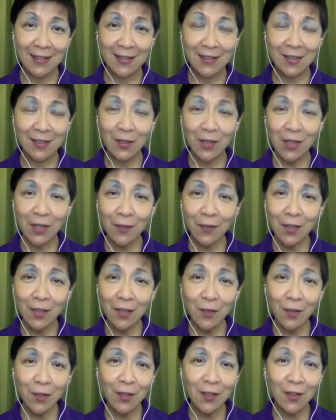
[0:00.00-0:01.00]
So even
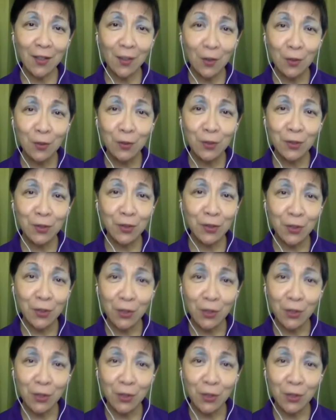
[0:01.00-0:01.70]
if you're going to lose your